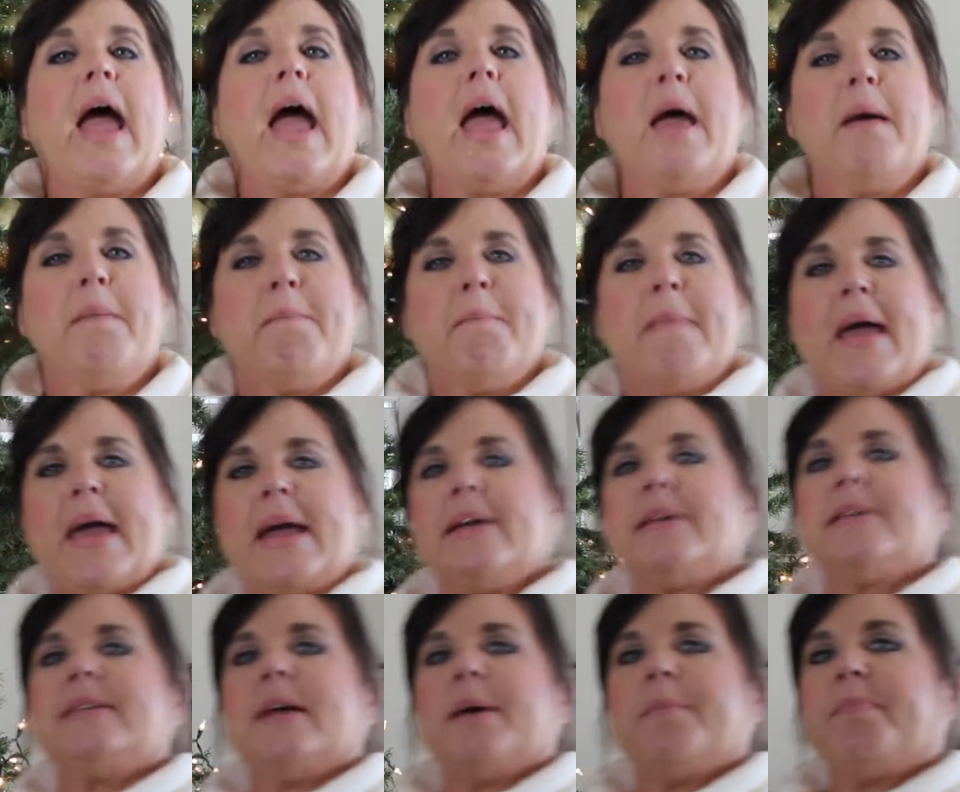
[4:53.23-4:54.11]
and
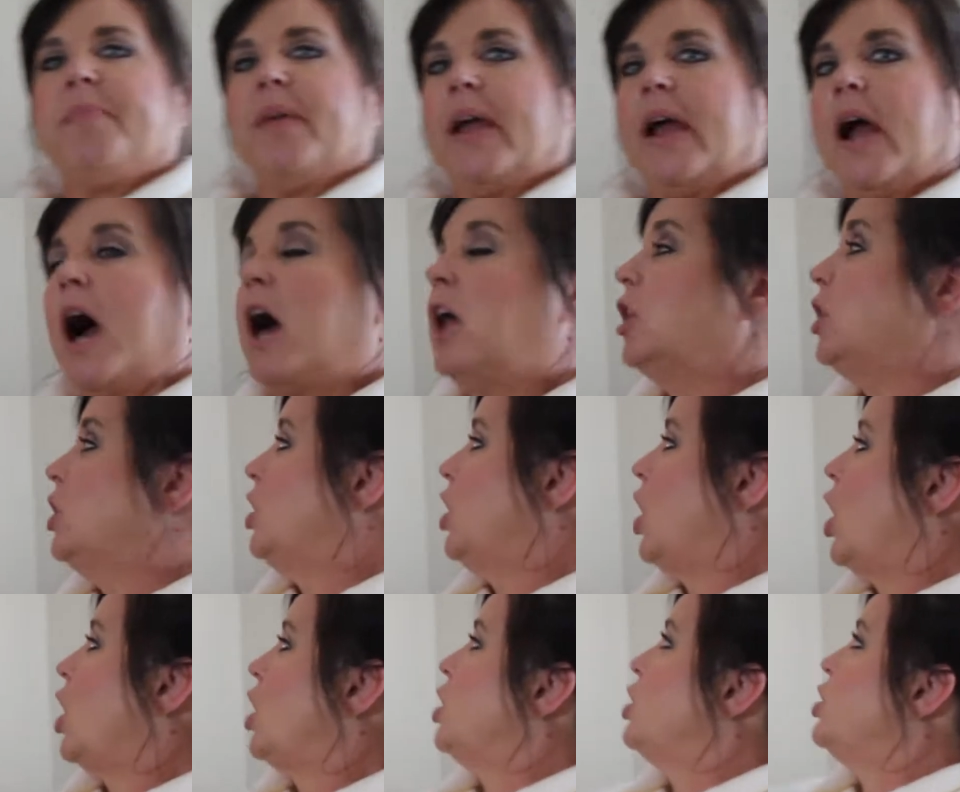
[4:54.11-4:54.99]
make something
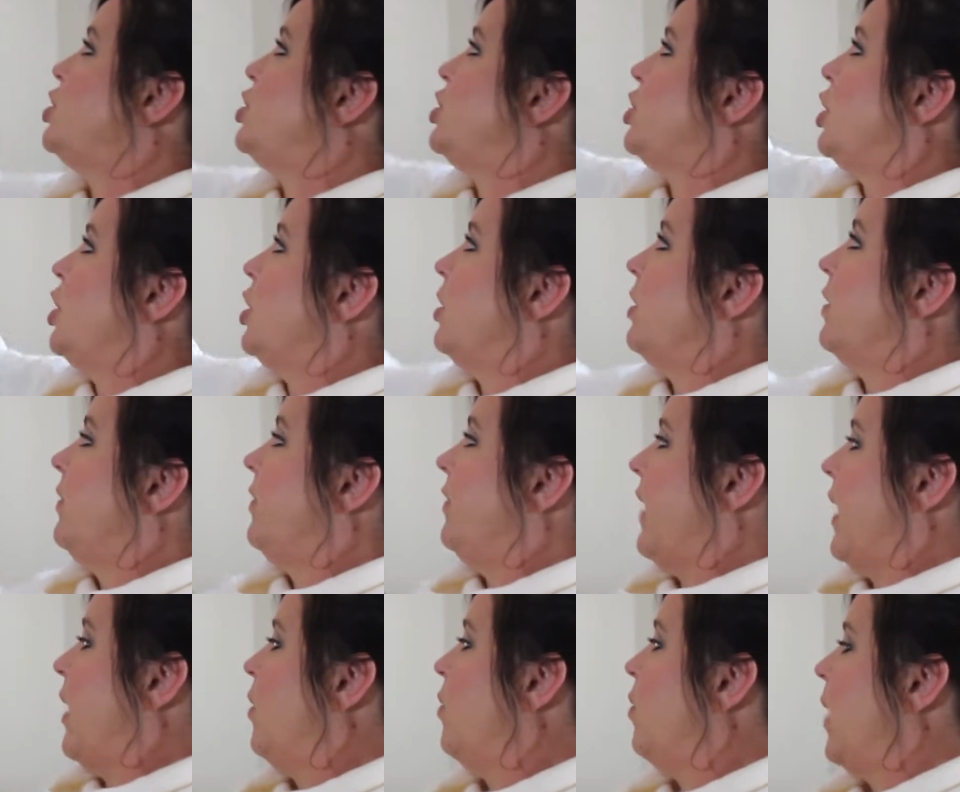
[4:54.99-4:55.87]
larger.
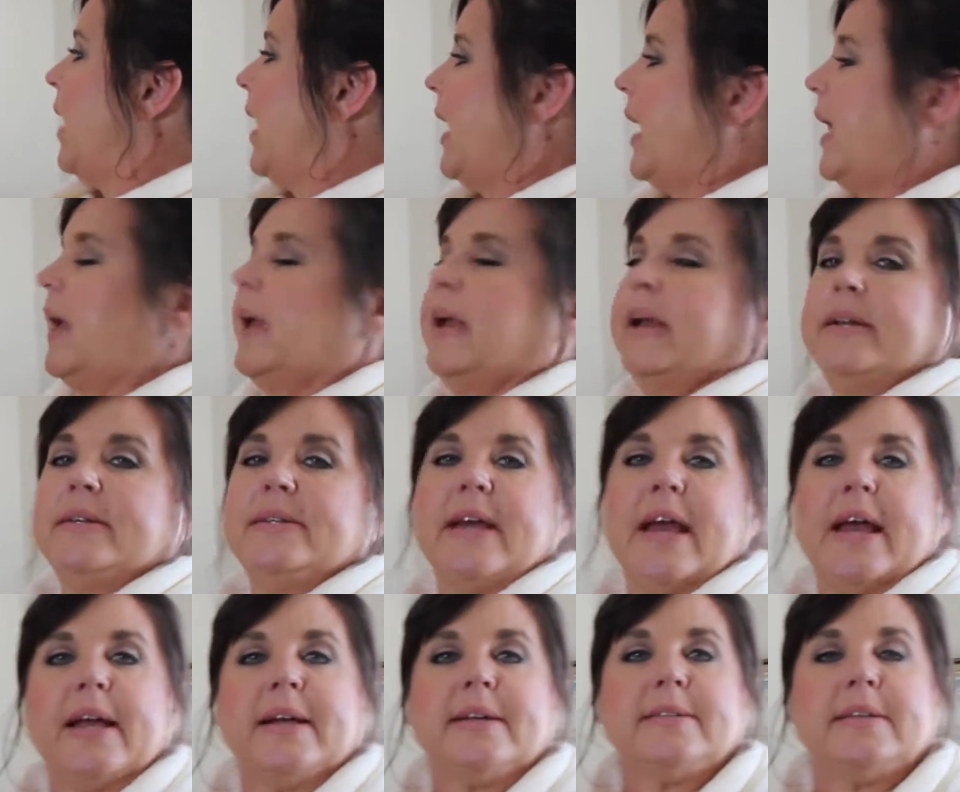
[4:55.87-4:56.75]
That way it
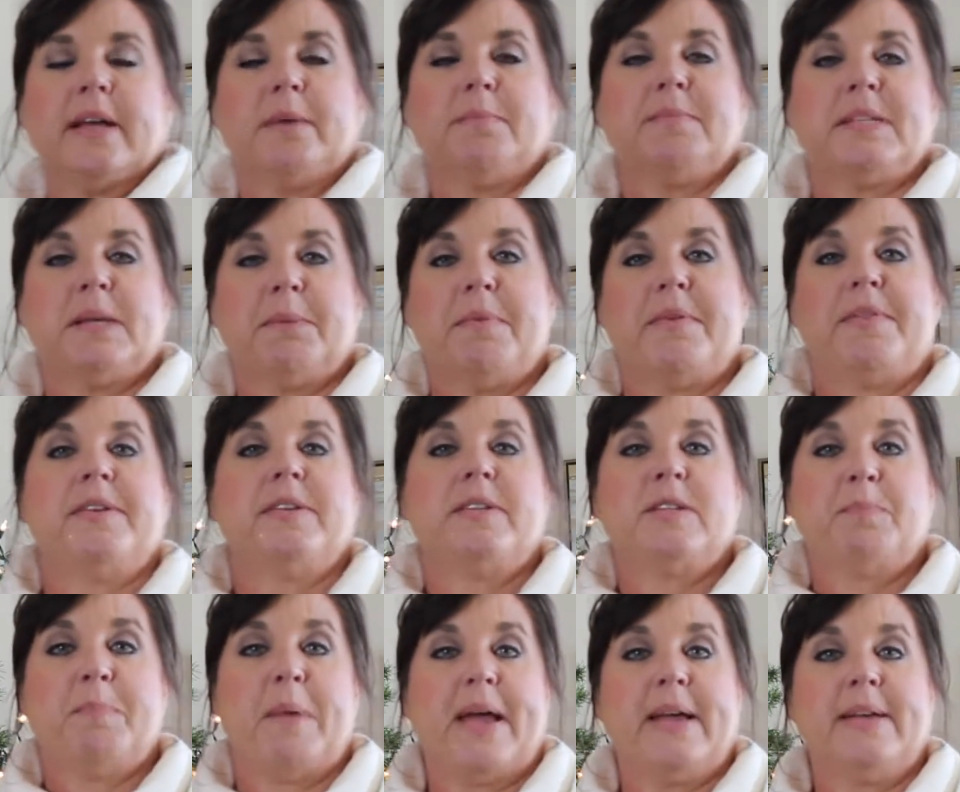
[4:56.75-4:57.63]
takes up some of the
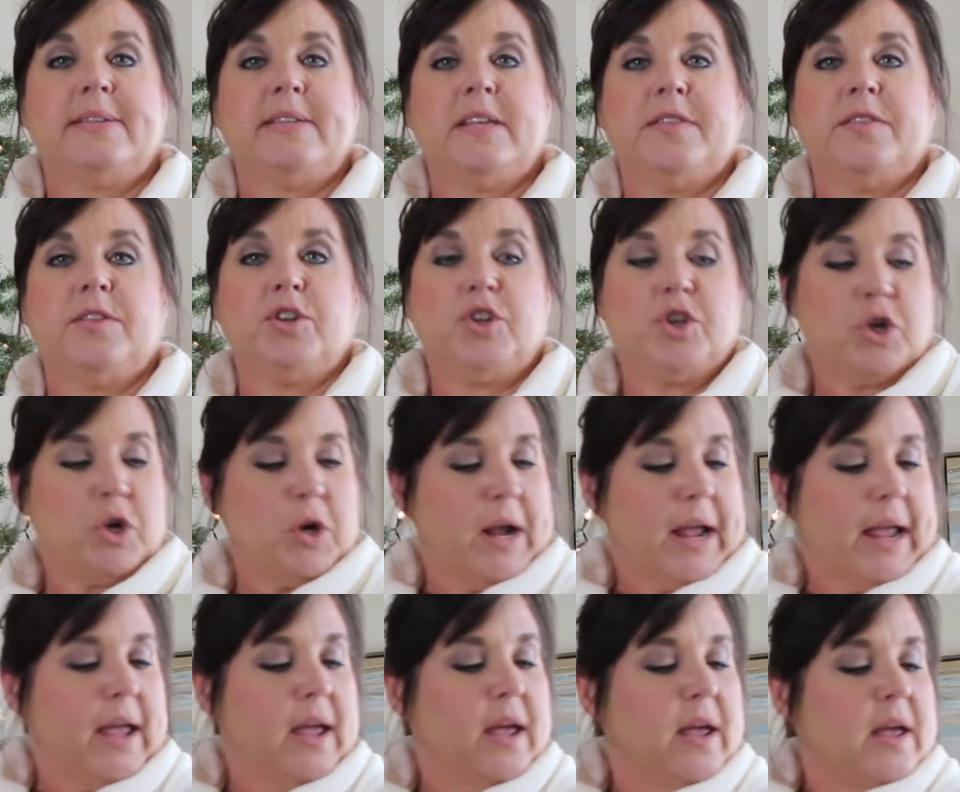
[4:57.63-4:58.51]
space in the
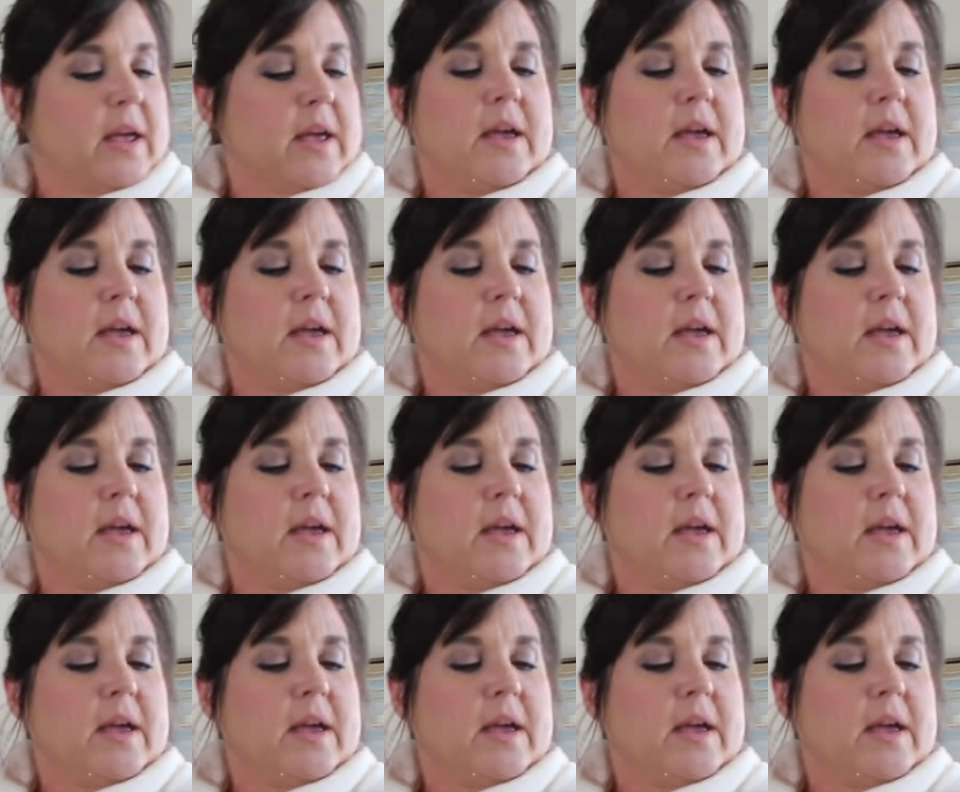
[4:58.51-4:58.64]
tree.